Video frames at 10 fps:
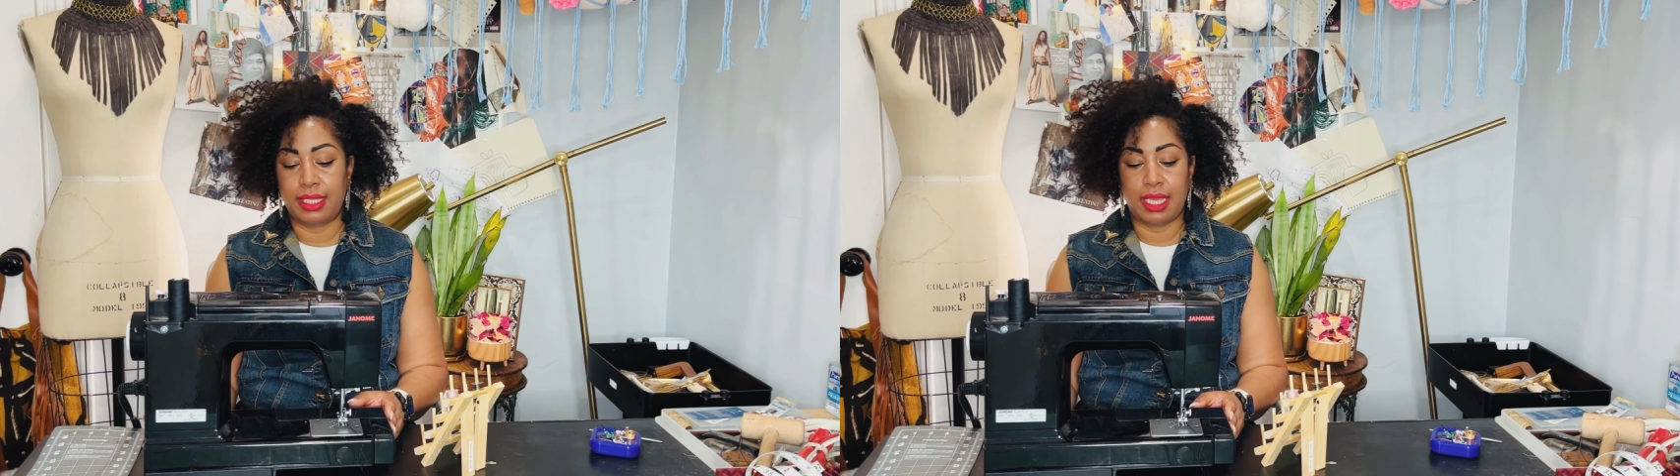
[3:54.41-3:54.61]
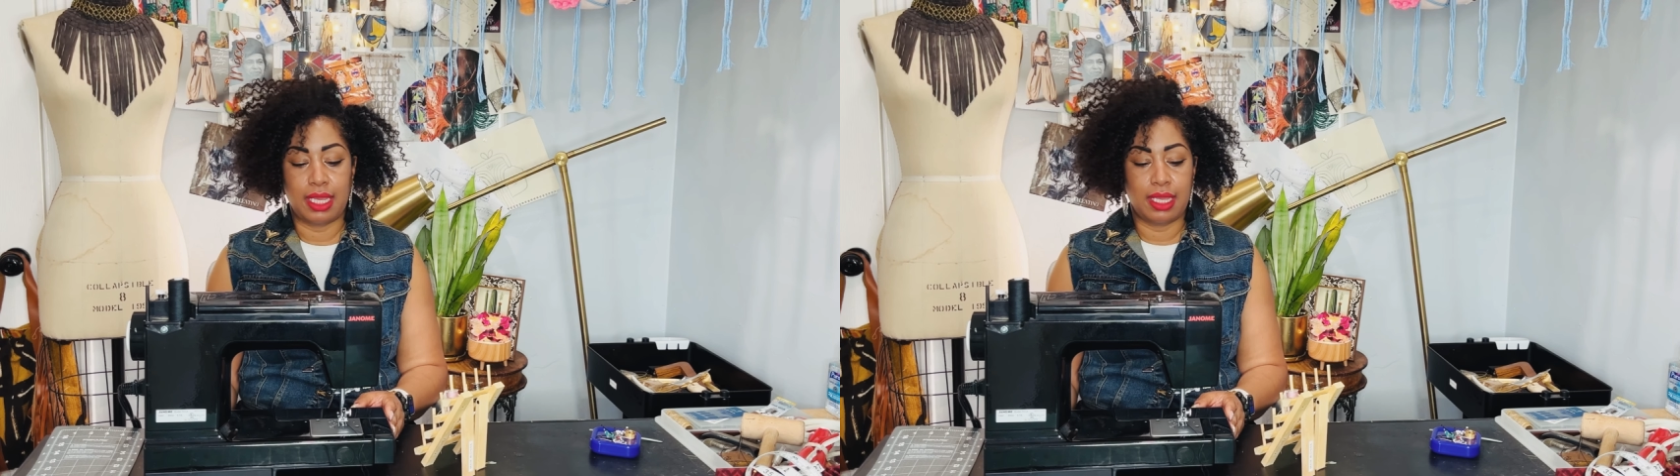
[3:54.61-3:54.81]

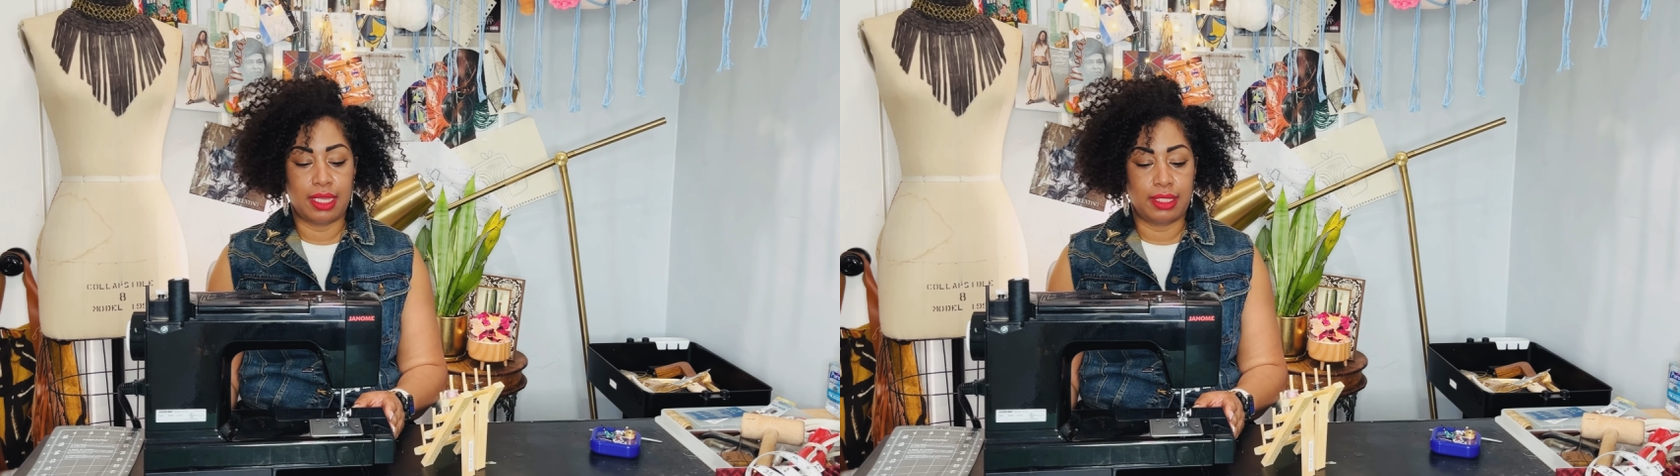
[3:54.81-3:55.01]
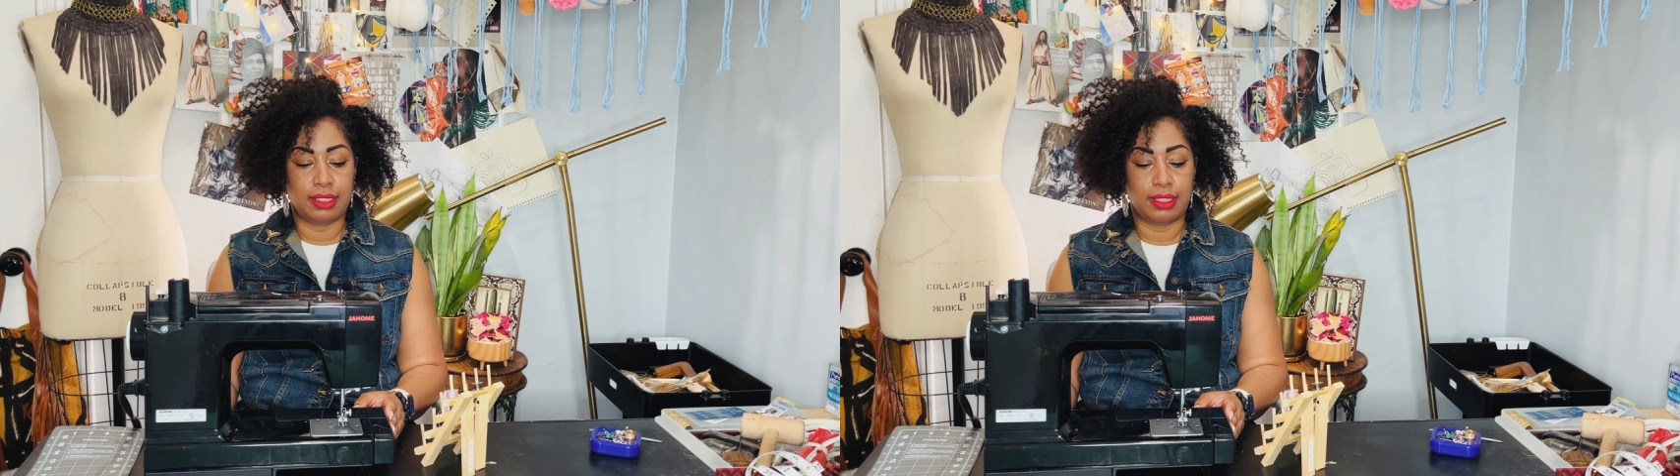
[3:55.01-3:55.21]

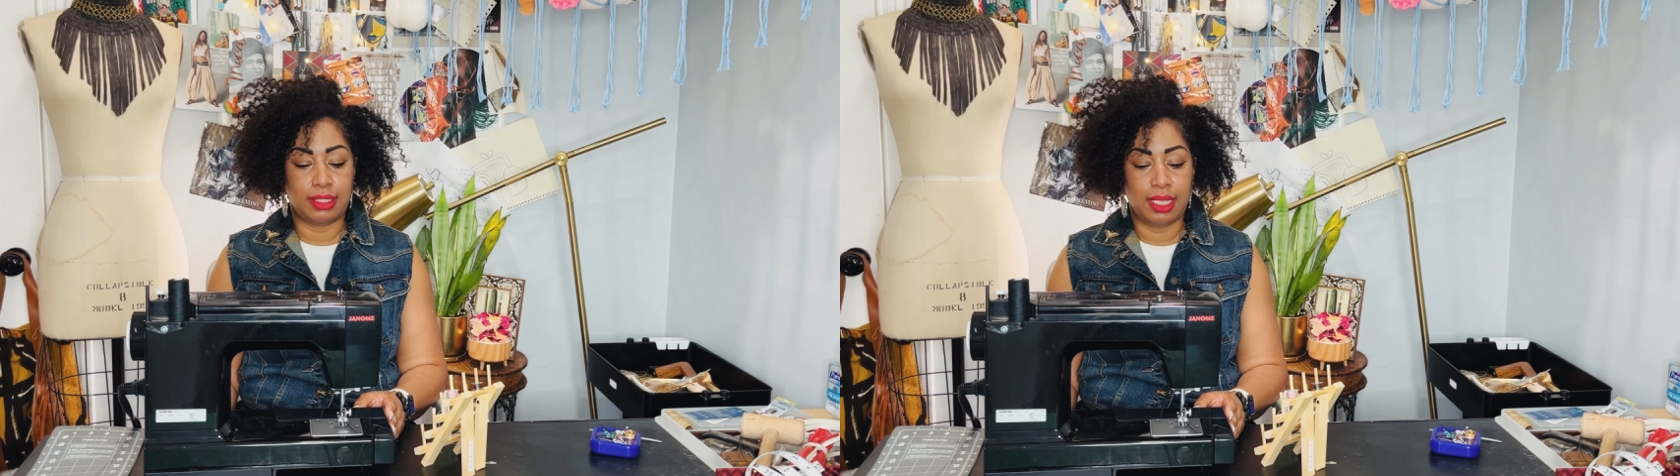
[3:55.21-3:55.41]
And